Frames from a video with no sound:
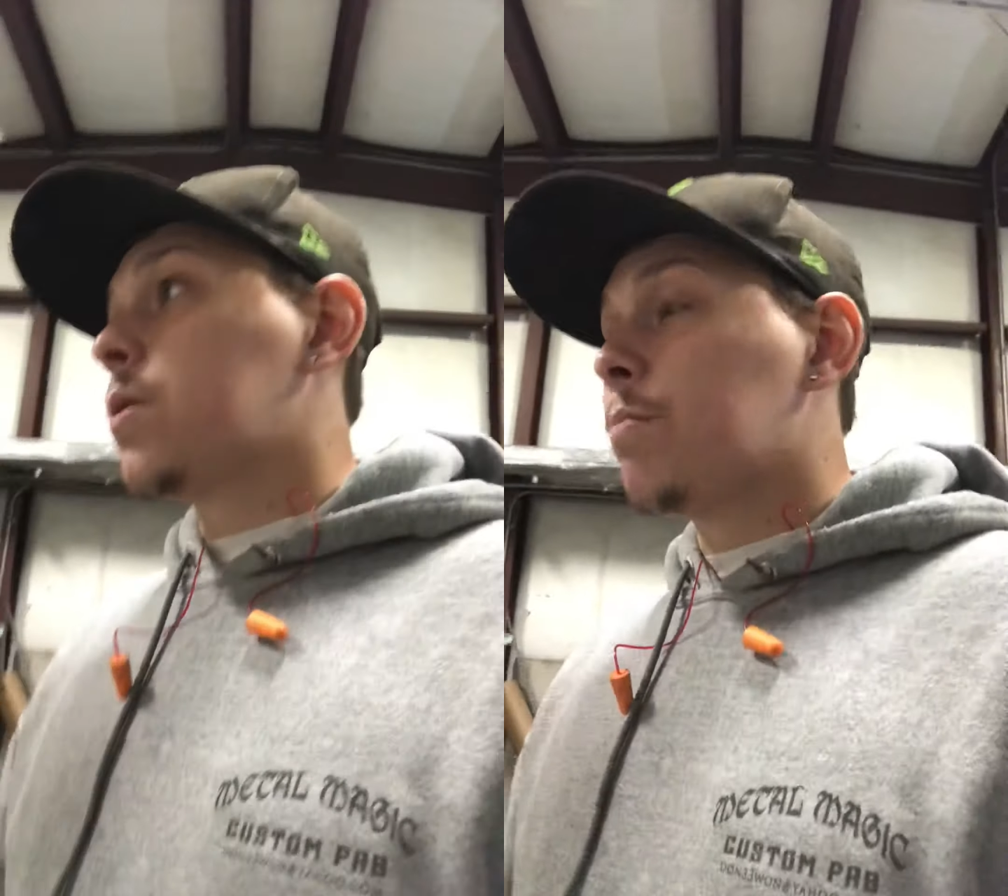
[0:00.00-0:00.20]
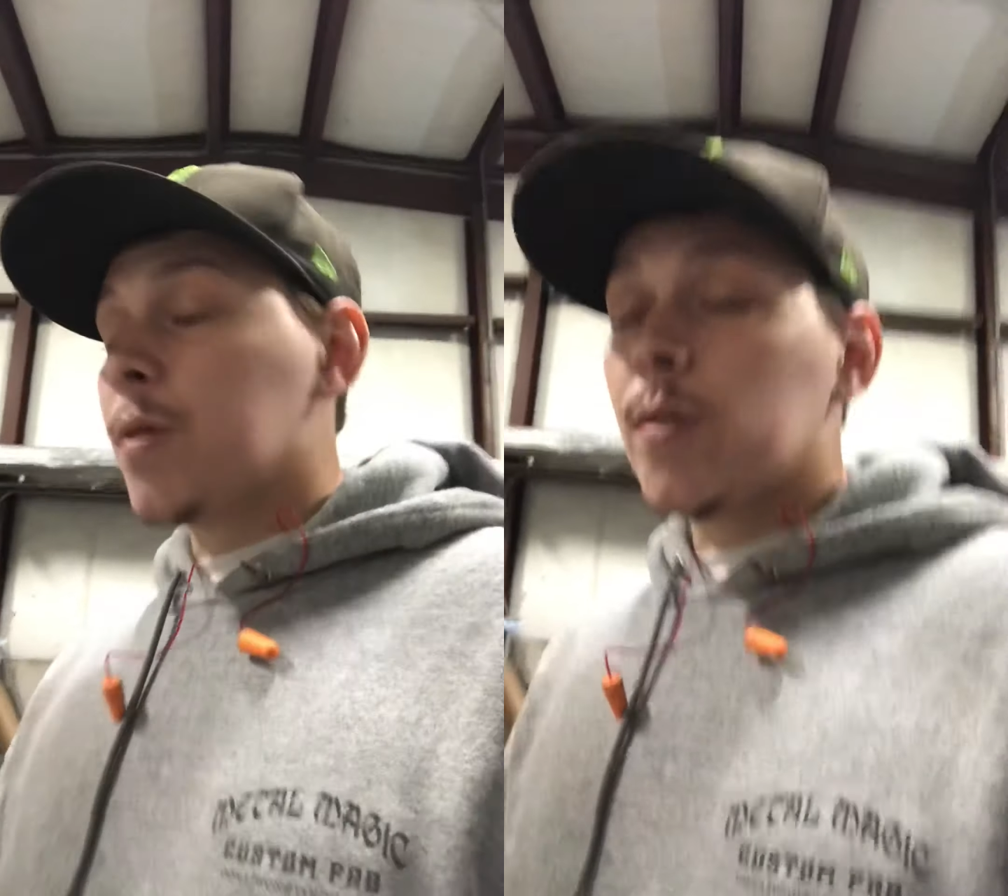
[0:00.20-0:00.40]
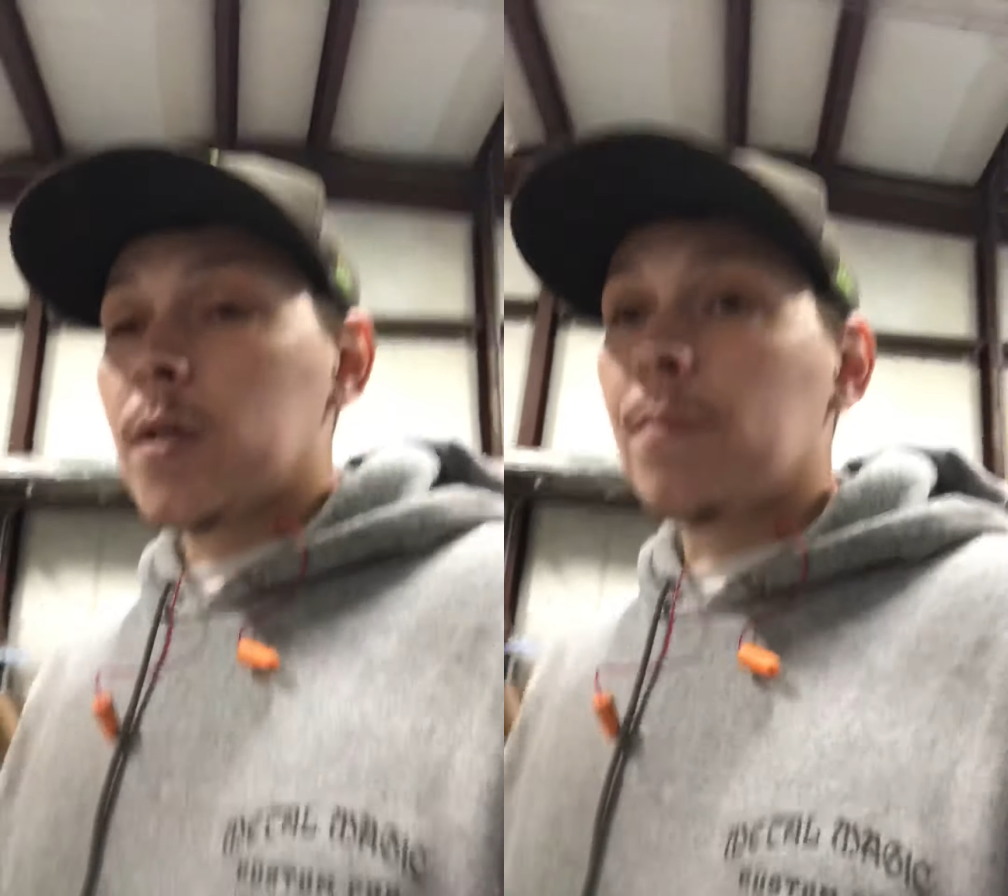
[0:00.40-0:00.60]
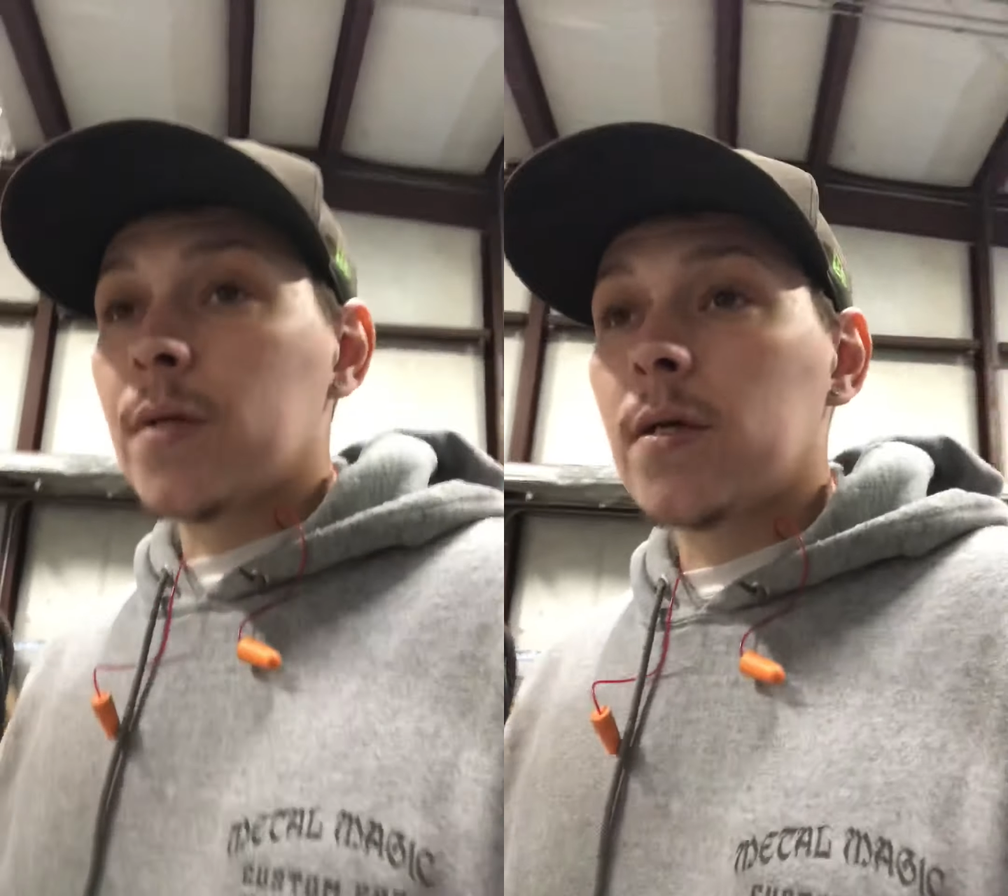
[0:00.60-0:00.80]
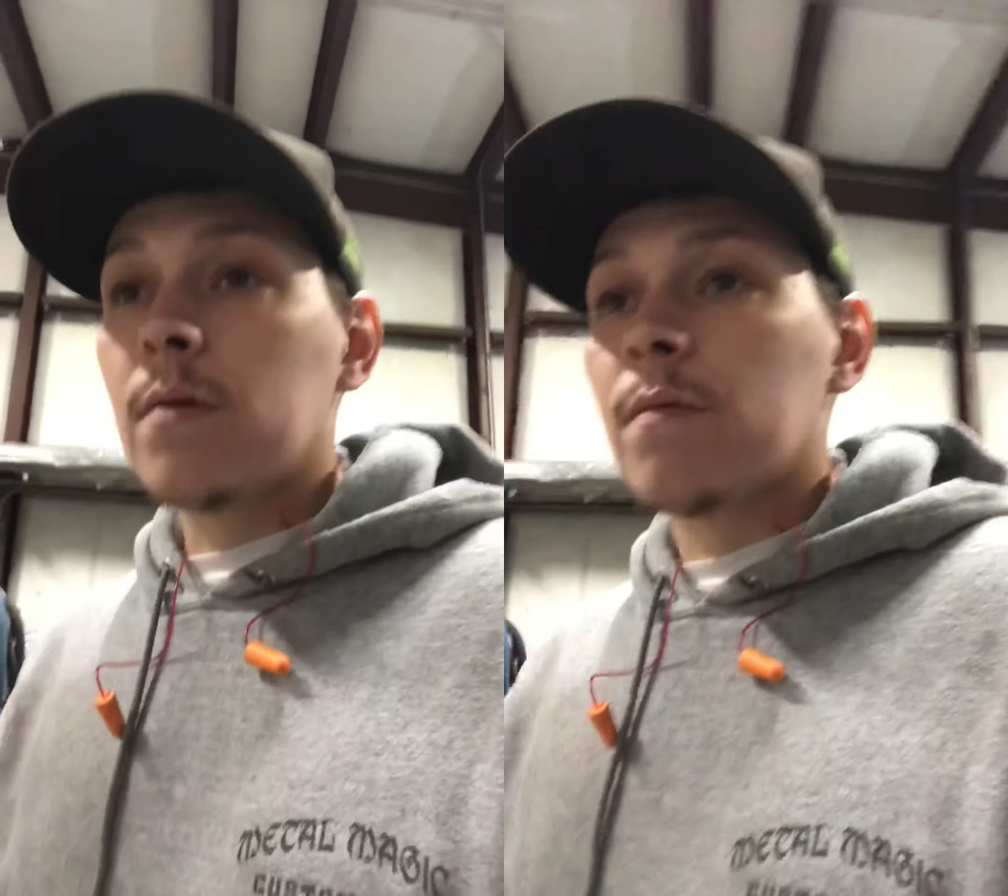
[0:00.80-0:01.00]
to build
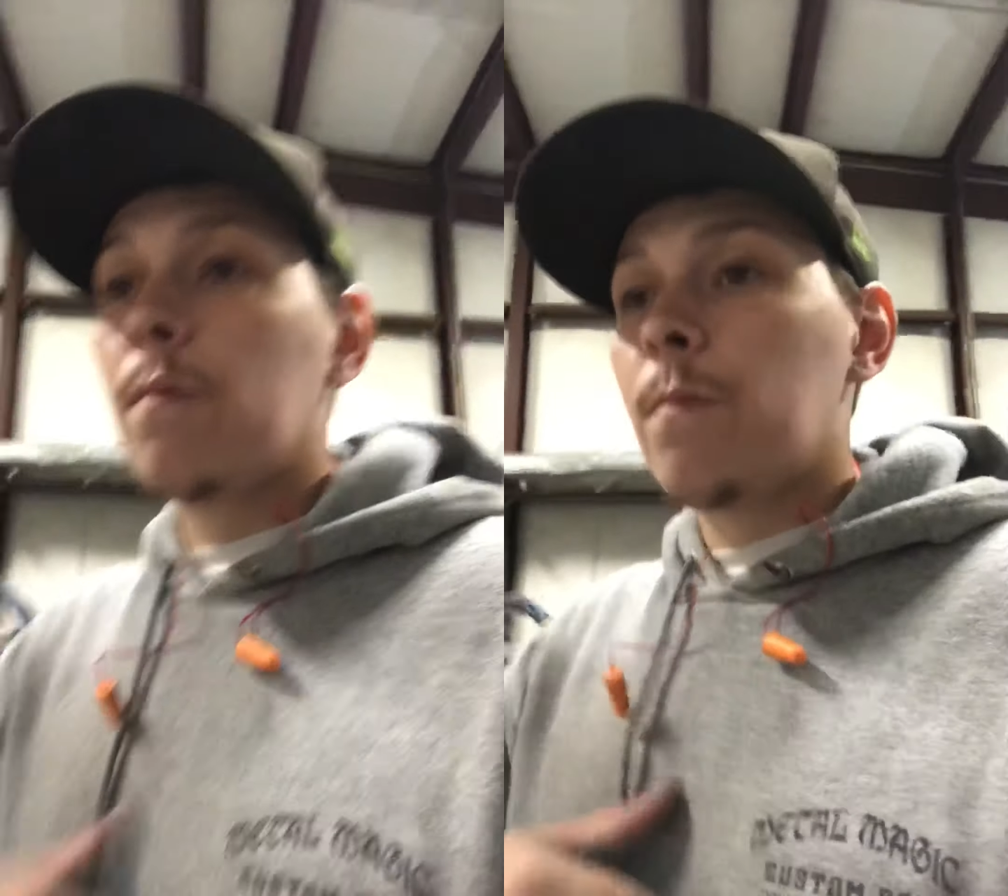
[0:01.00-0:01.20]
something